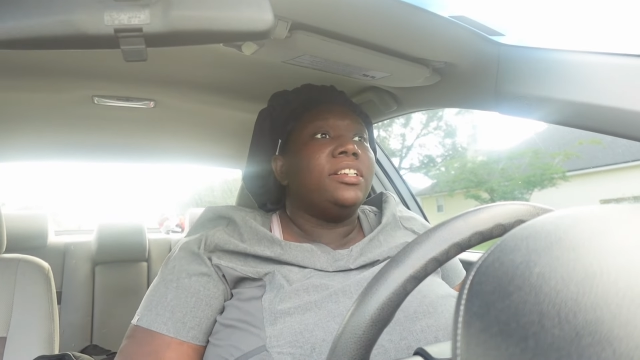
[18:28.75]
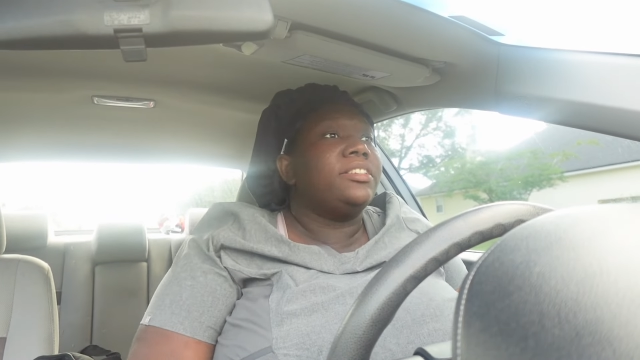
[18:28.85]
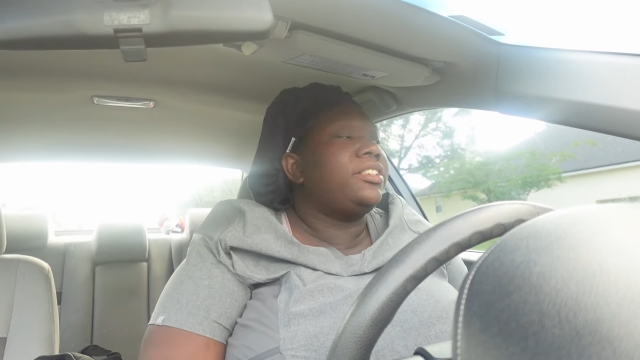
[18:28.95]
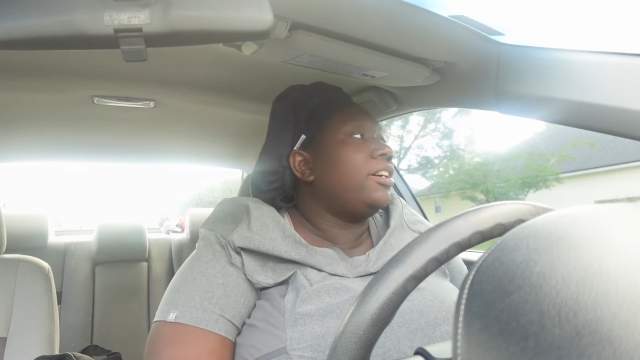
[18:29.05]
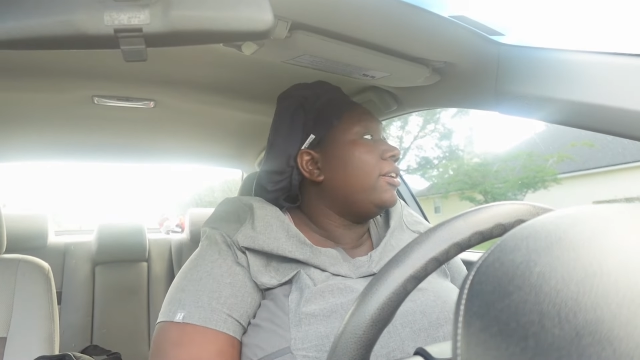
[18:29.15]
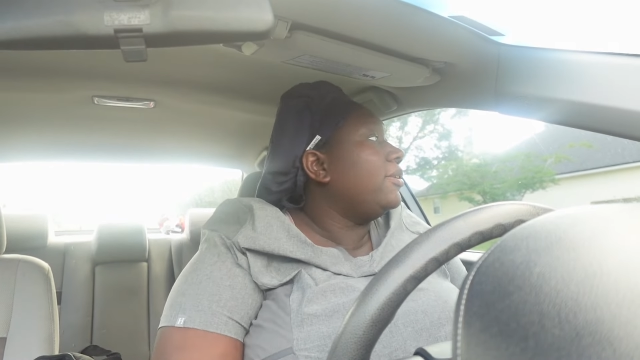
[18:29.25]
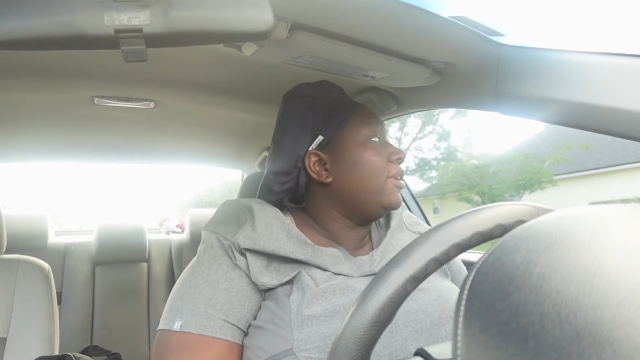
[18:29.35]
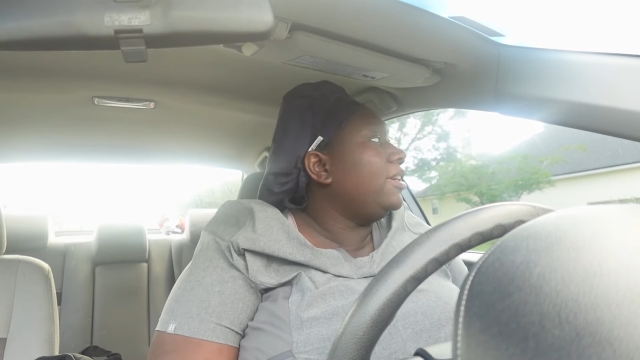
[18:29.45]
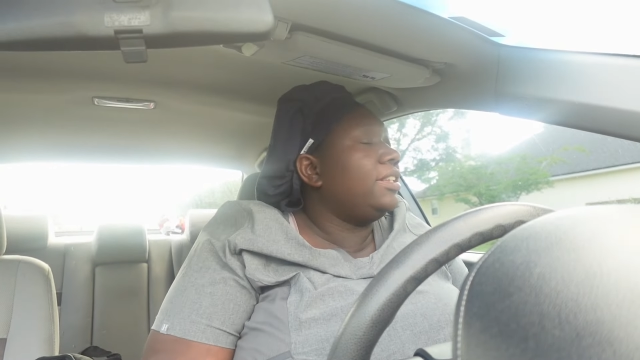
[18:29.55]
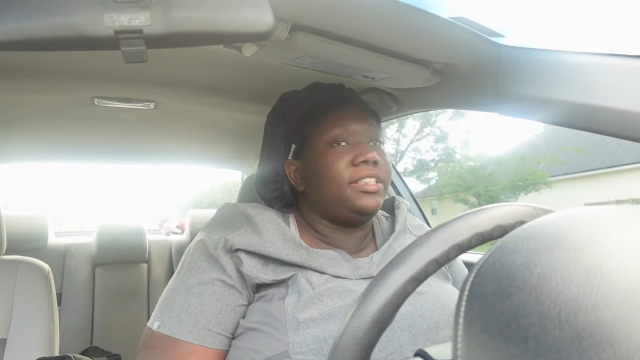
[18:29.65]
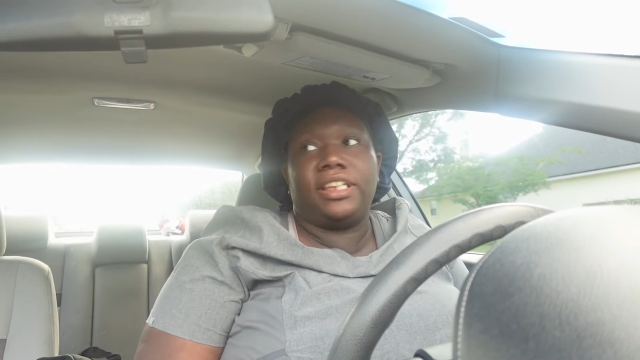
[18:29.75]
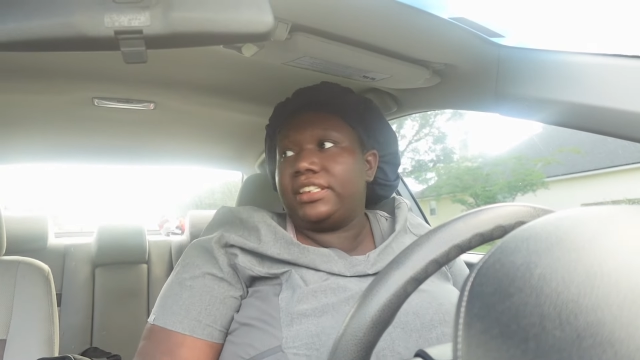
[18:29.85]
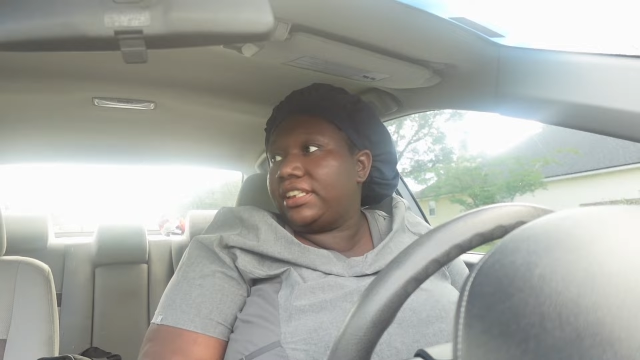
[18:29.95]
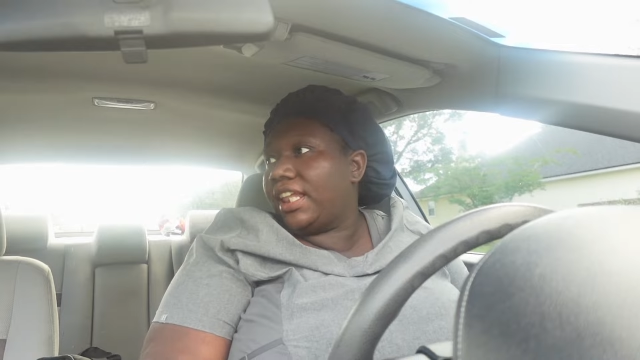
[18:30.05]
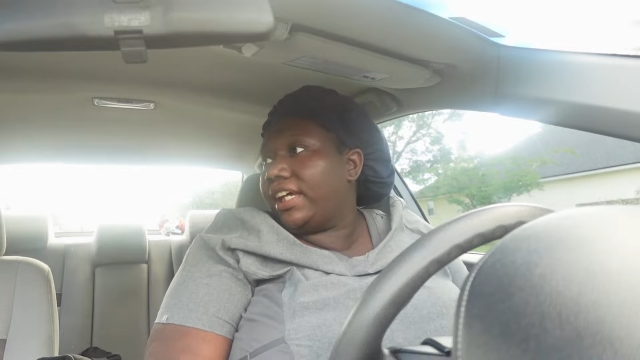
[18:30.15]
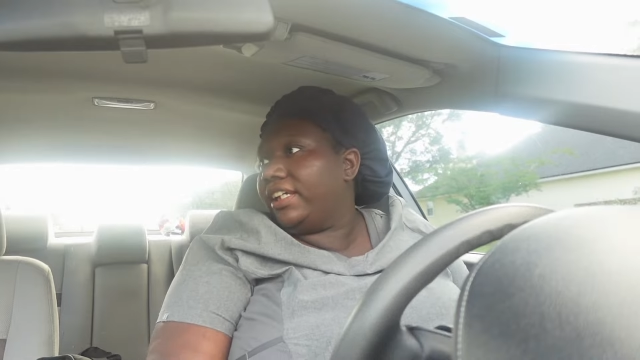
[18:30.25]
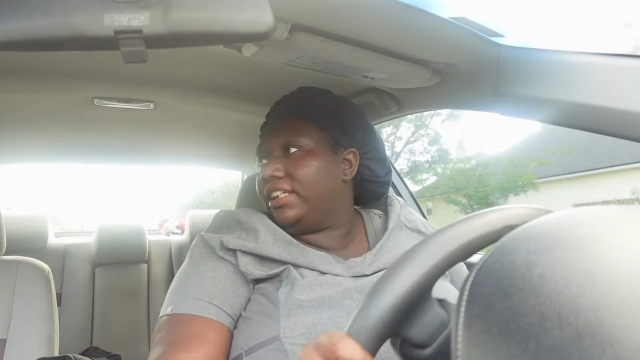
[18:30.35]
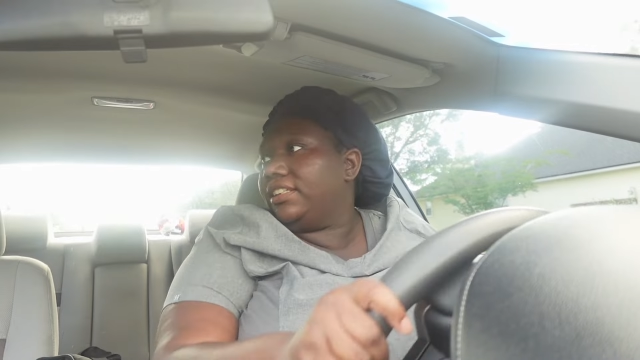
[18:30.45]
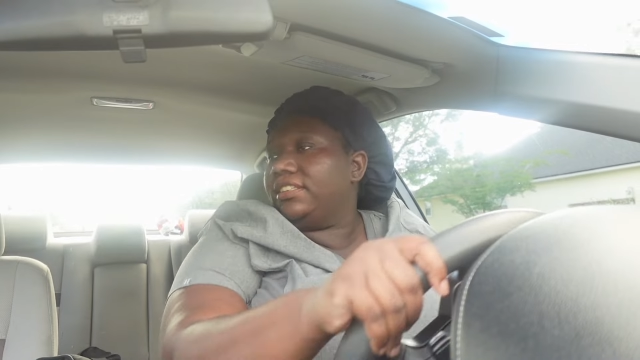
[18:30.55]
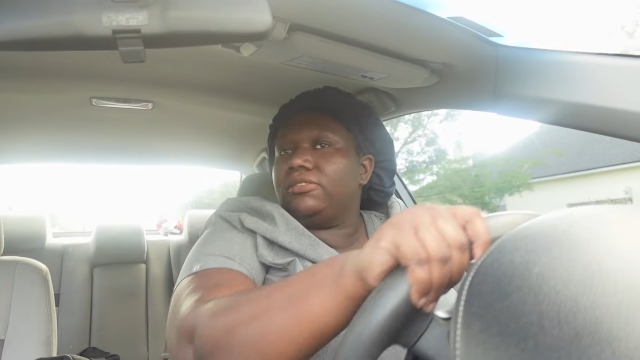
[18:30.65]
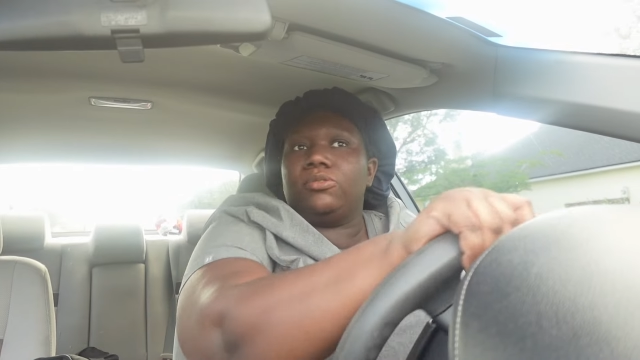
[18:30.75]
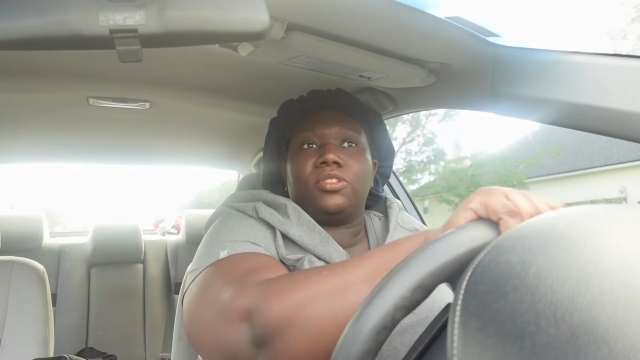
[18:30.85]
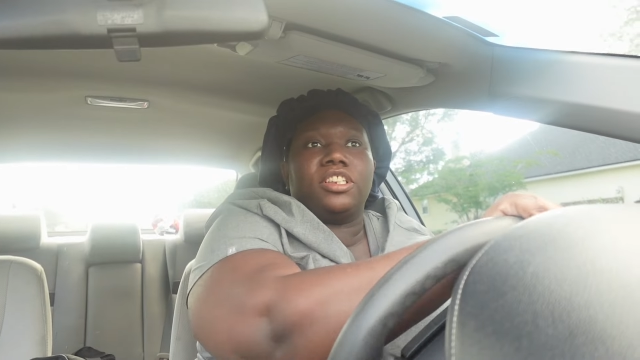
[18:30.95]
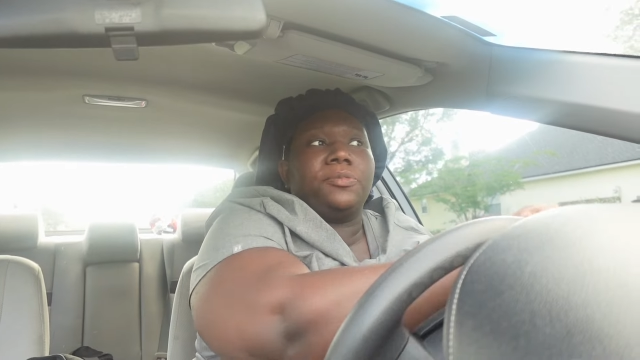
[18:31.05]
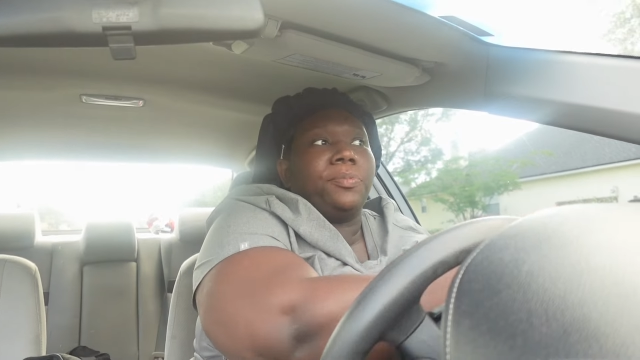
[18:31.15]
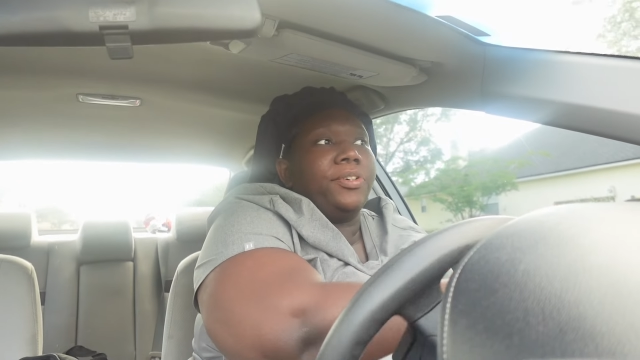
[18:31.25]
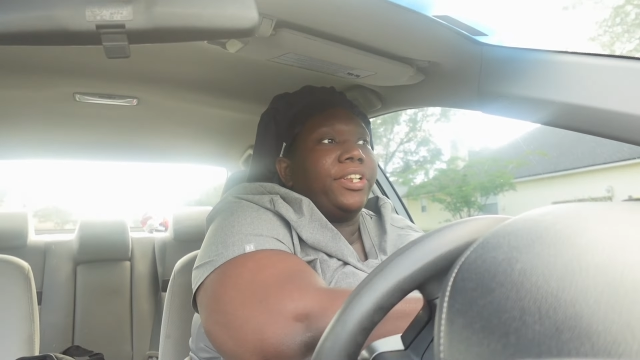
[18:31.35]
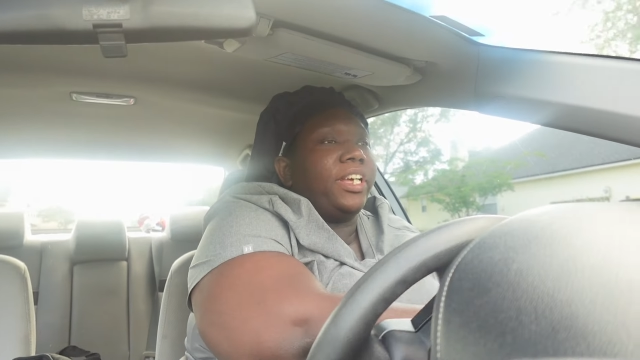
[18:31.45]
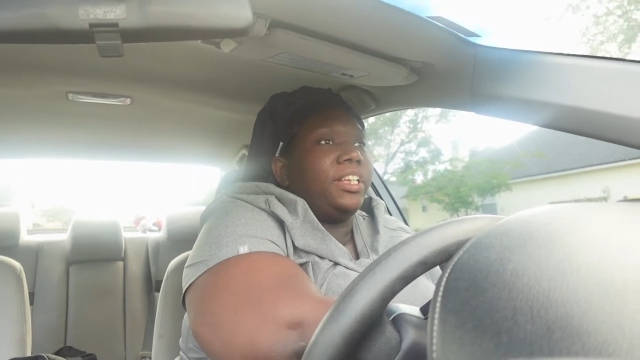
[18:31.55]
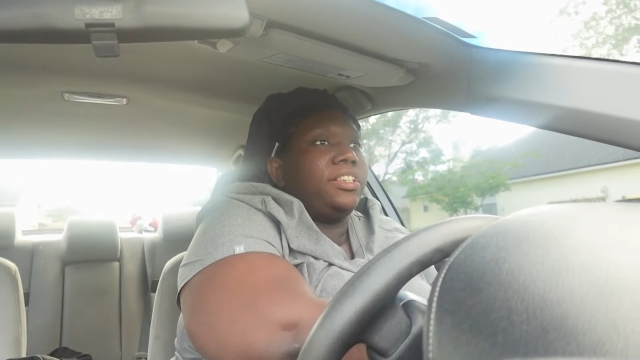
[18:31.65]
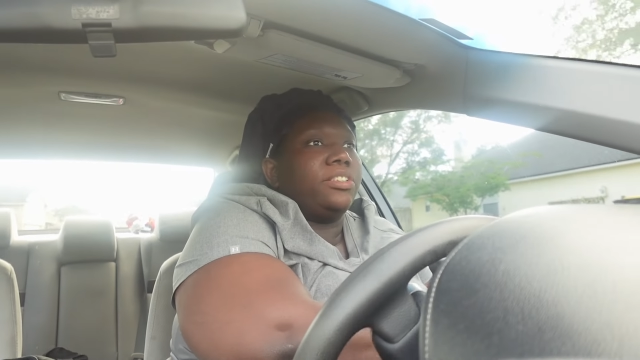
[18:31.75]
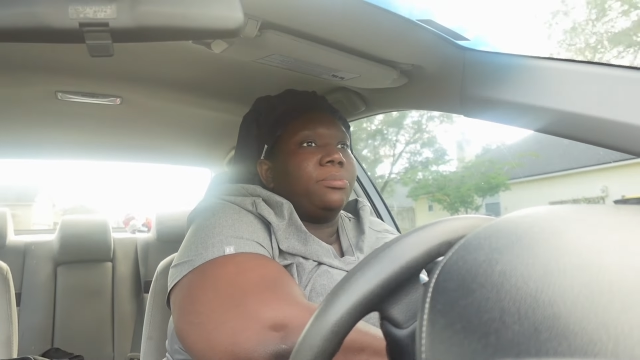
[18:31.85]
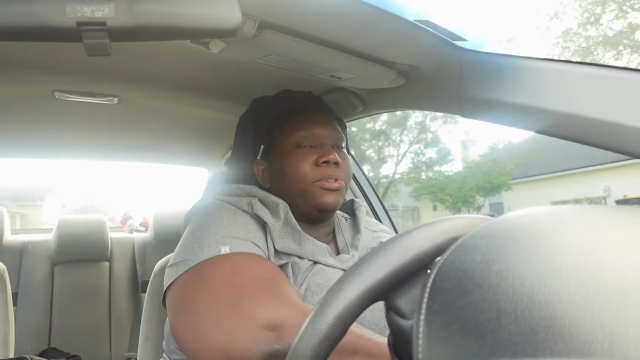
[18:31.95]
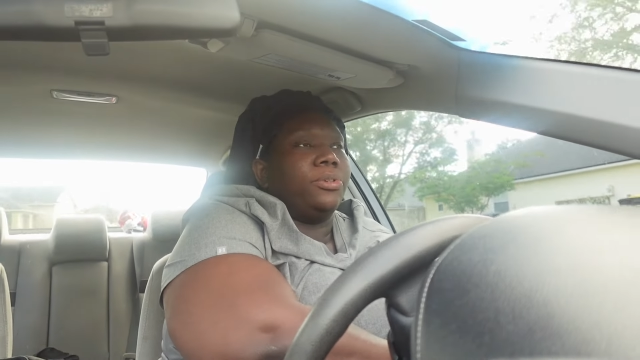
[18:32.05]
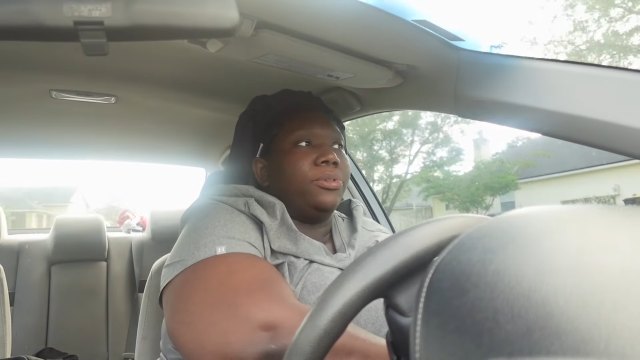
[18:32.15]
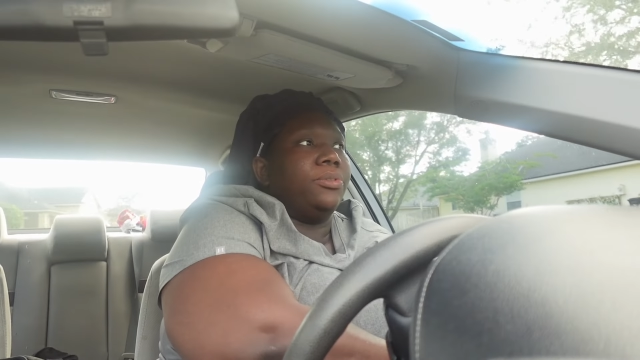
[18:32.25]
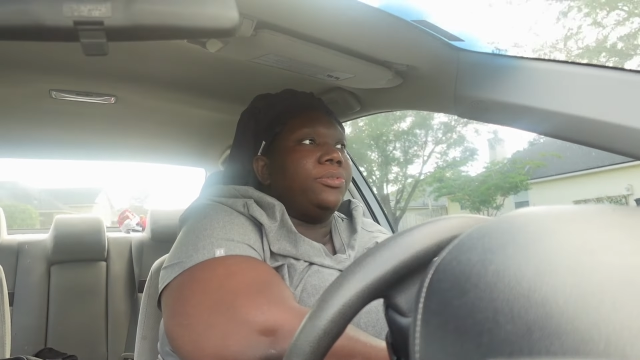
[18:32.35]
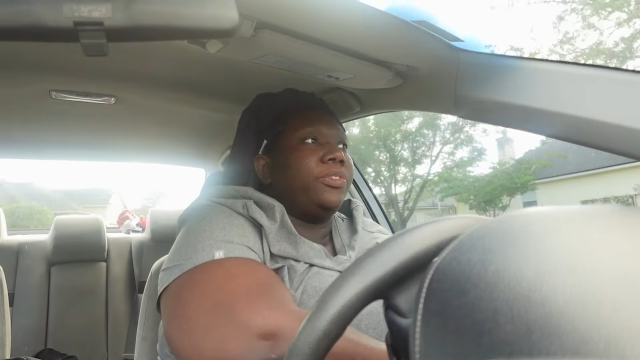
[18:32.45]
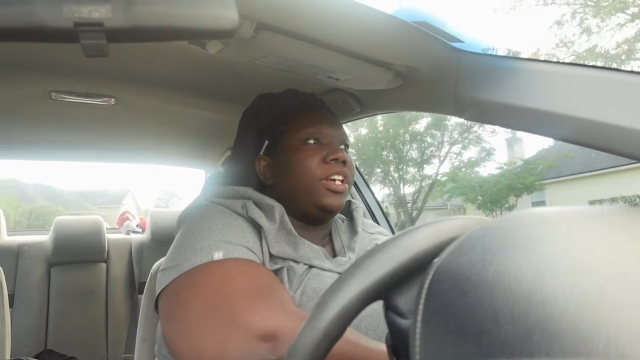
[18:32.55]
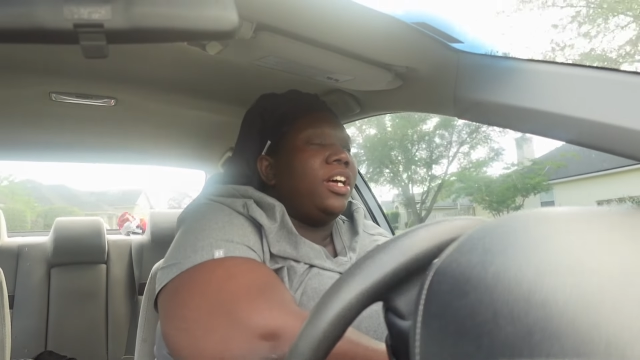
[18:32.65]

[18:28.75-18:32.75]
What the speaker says: So this client was pretty smooth.